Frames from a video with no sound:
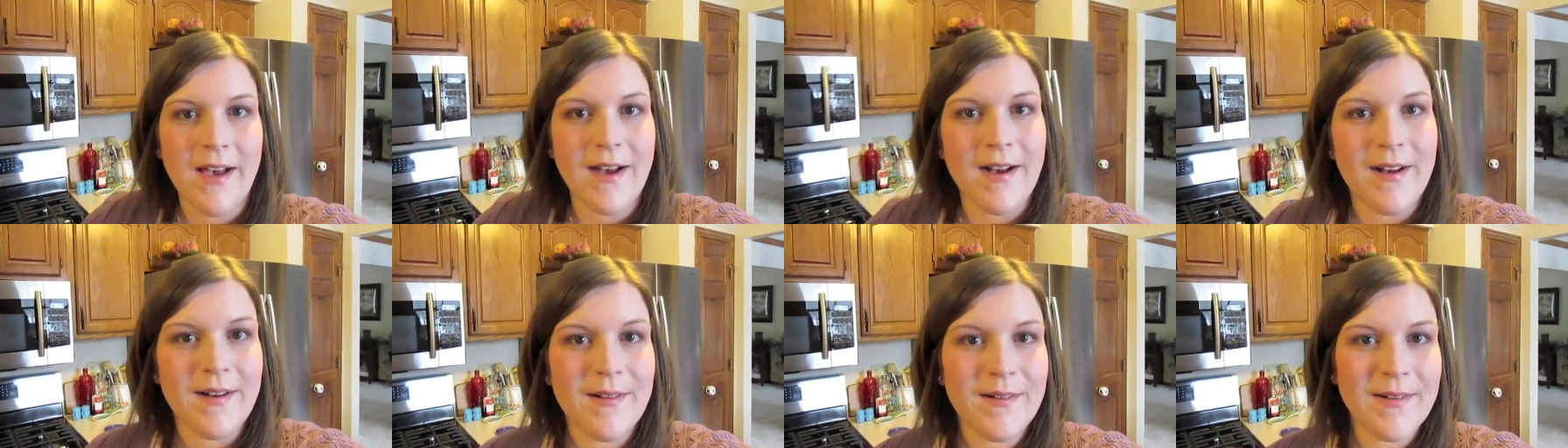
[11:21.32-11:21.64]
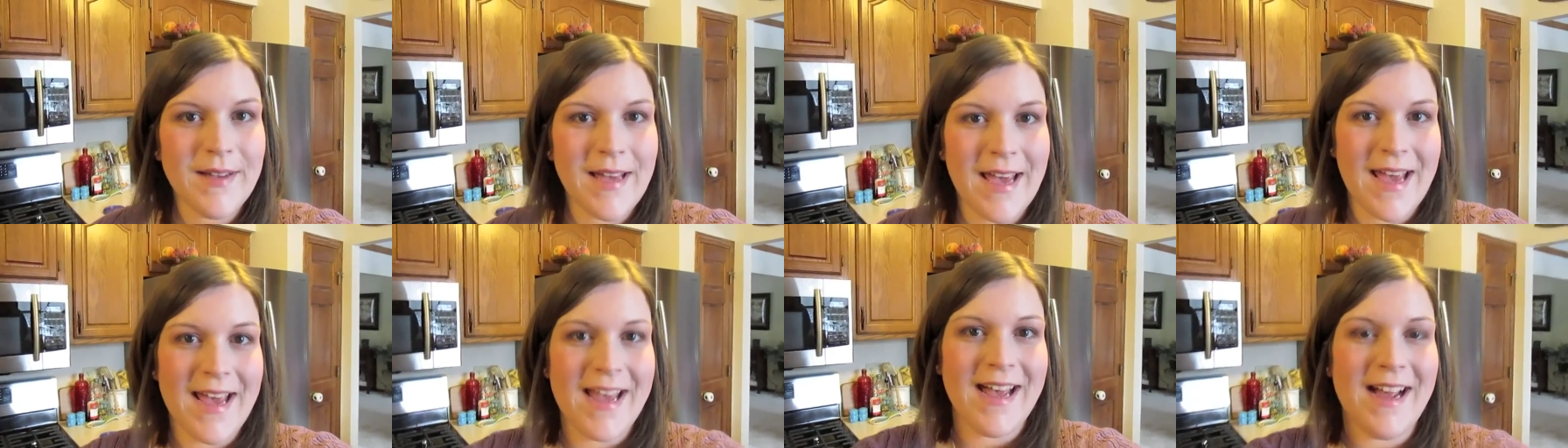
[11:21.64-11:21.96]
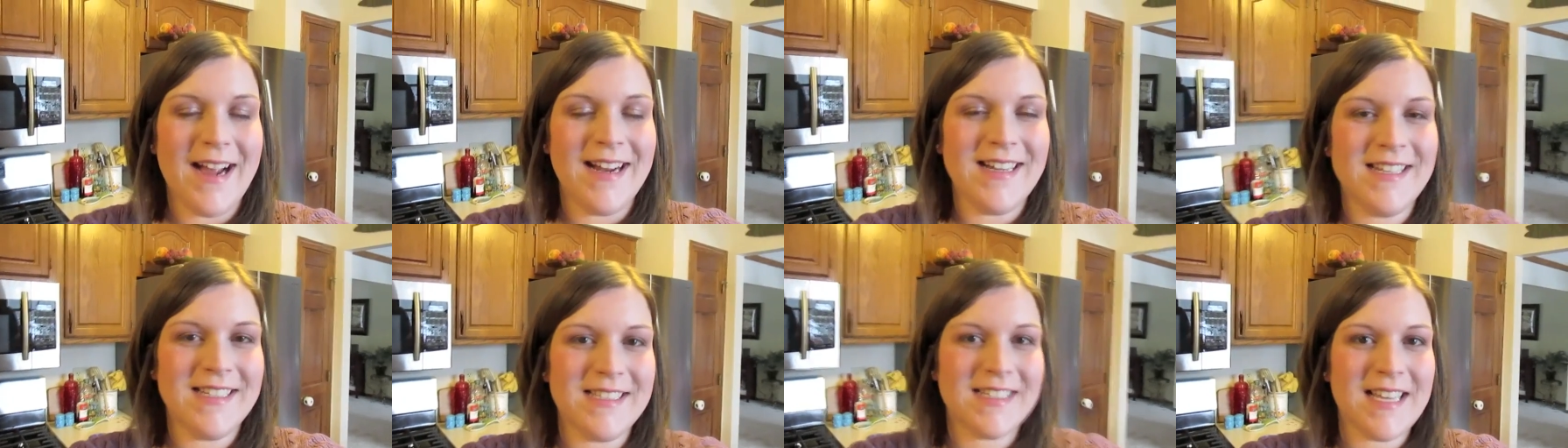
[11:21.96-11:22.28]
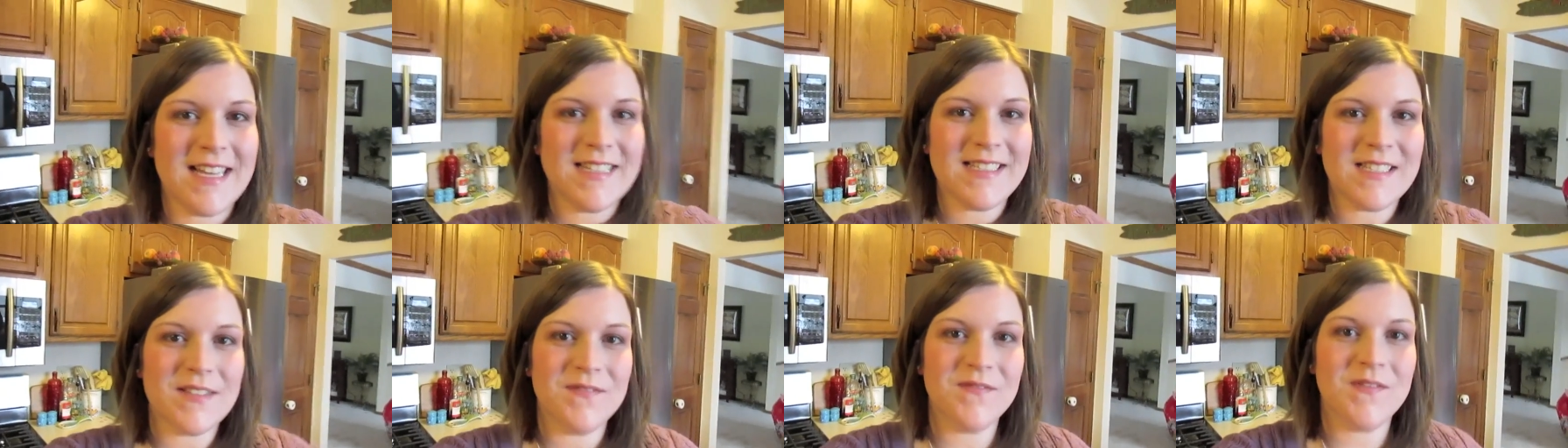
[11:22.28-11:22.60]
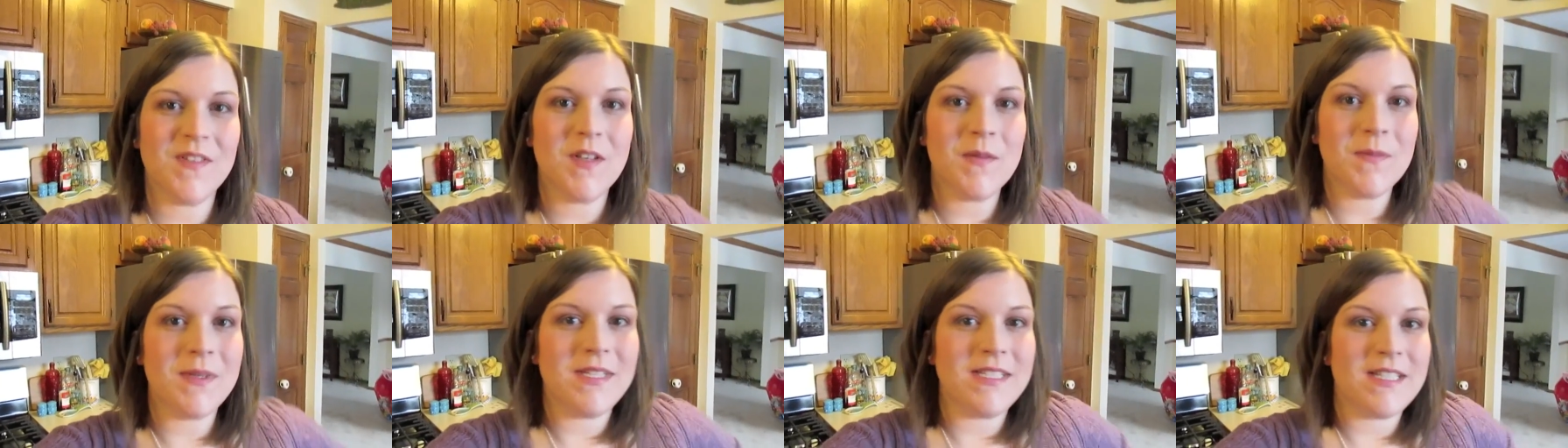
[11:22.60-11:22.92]
Okay, I just got some
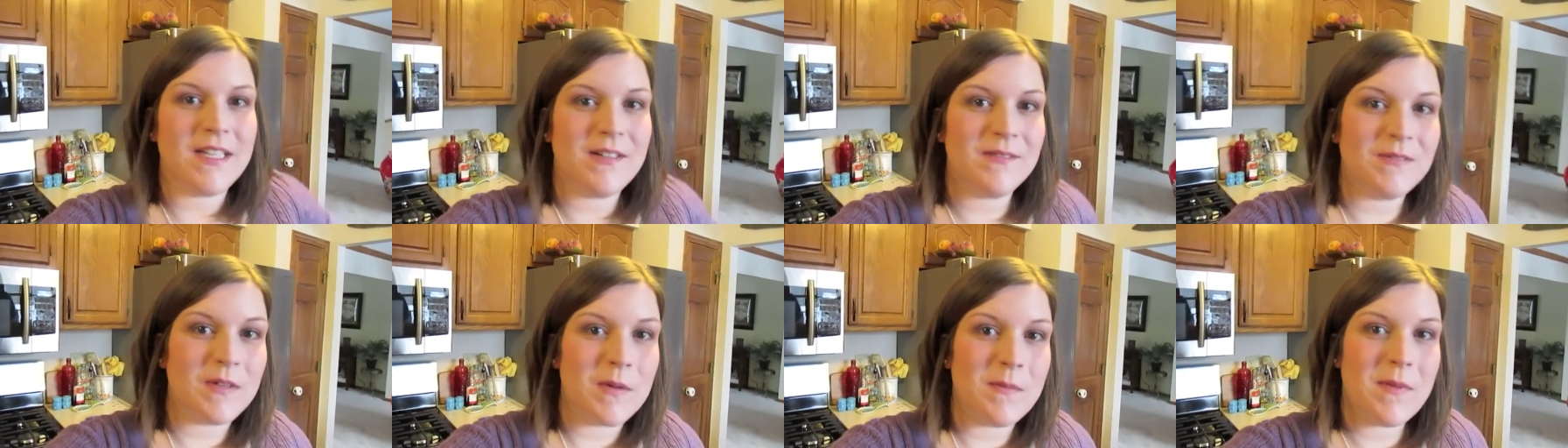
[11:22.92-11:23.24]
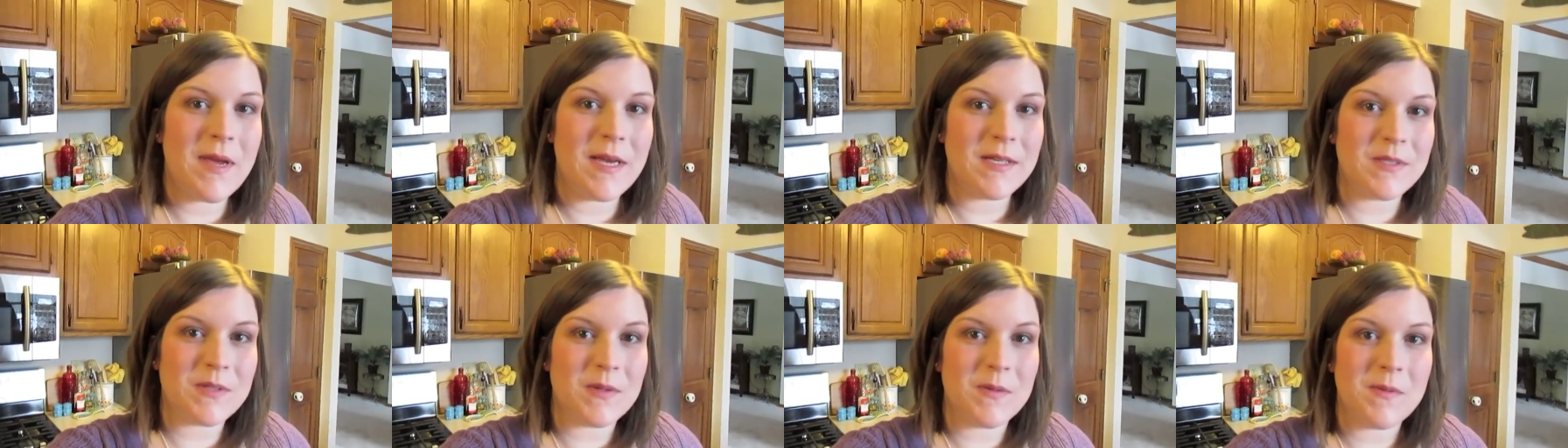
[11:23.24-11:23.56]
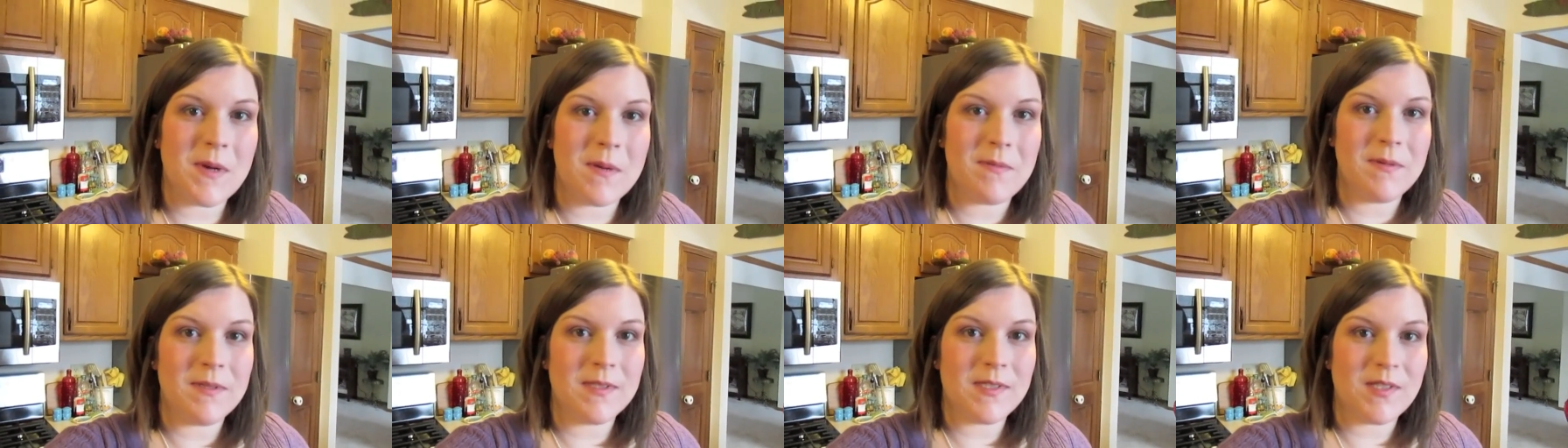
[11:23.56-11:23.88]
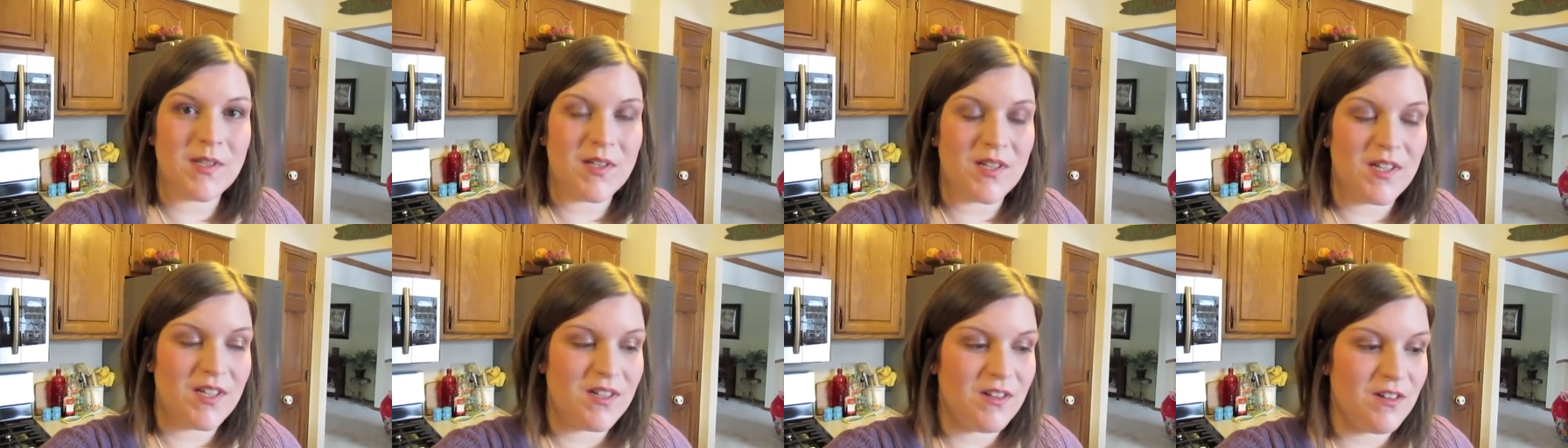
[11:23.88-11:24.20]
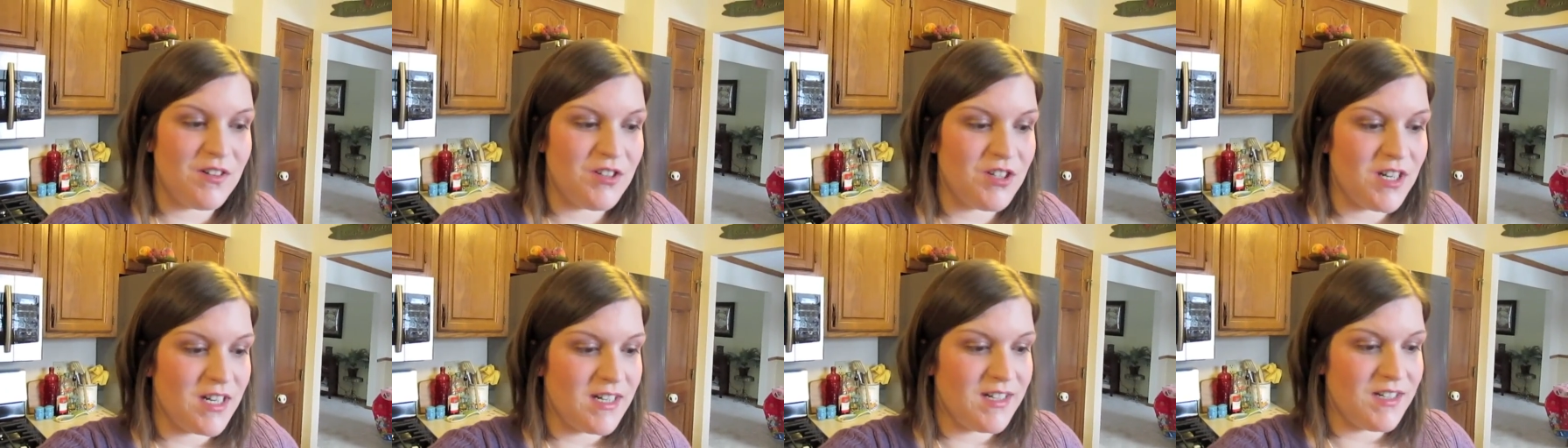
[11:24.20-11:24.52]
filming done for Bags for Bubbles, so I'm going to go
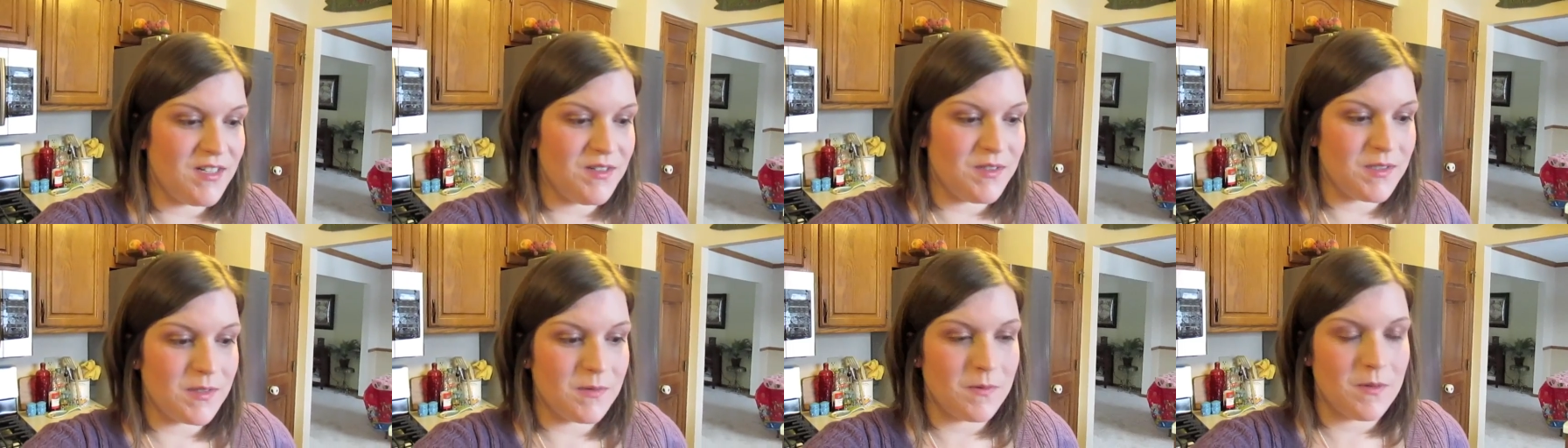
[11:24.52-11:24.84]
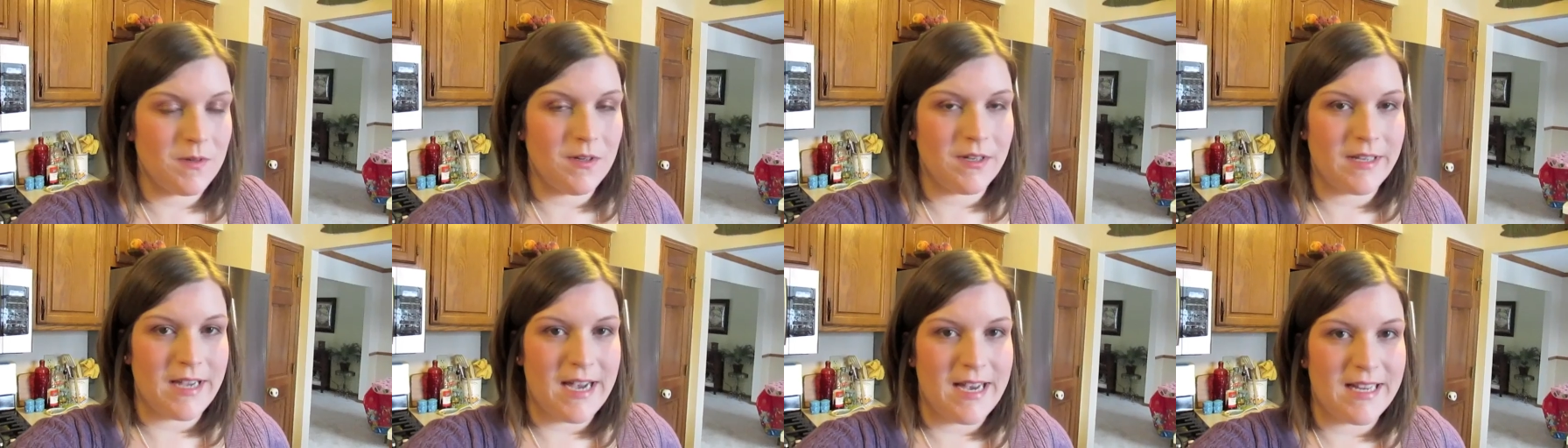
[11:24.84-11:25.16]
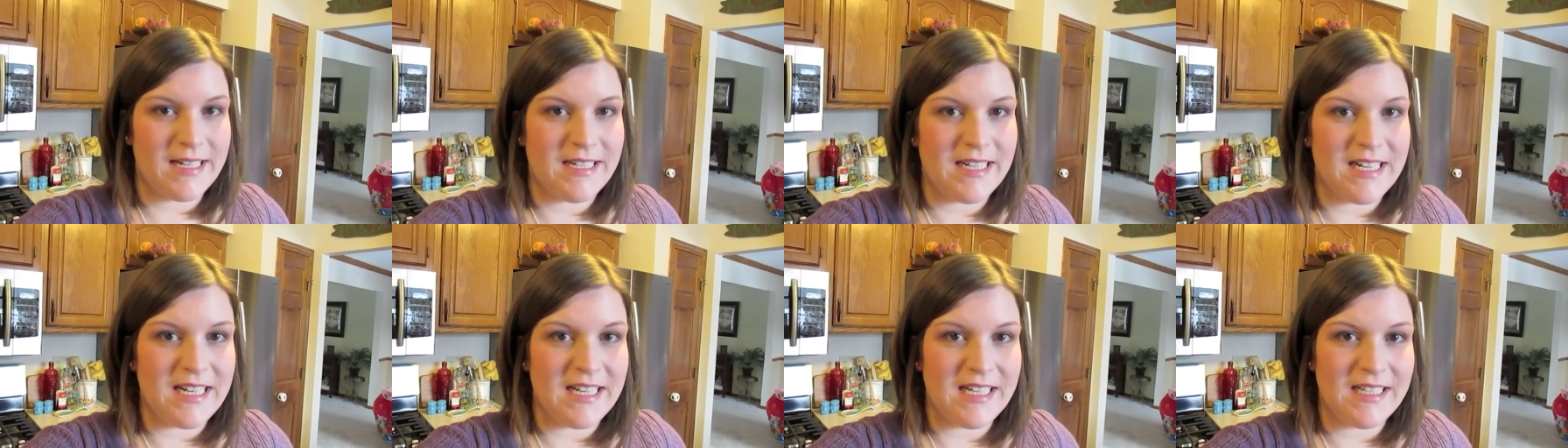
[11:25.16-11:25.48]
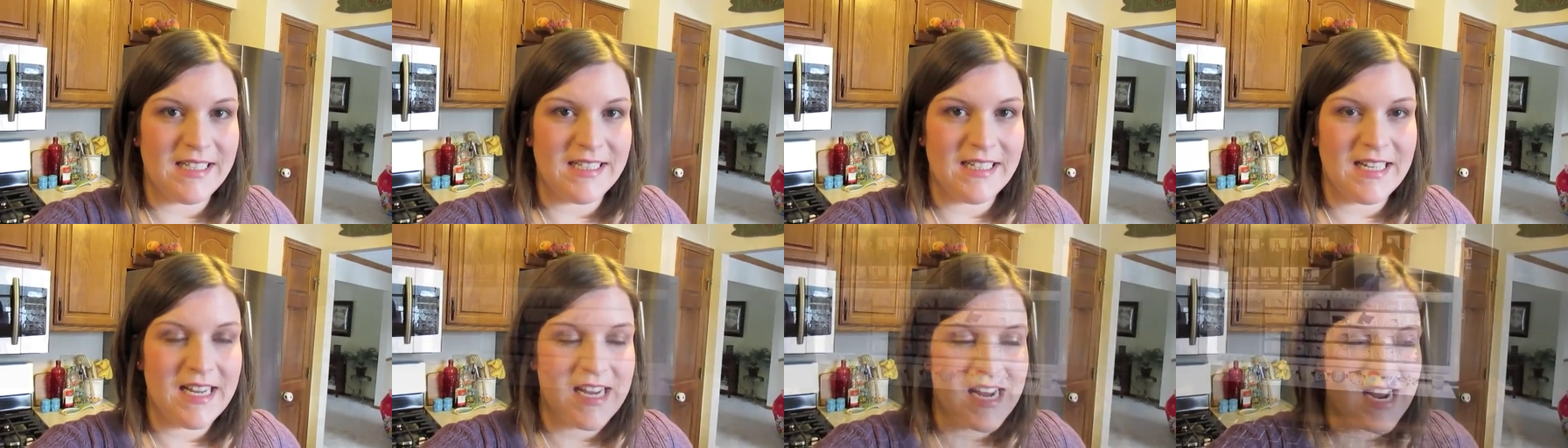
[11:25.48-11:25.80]
try to do some quick editing.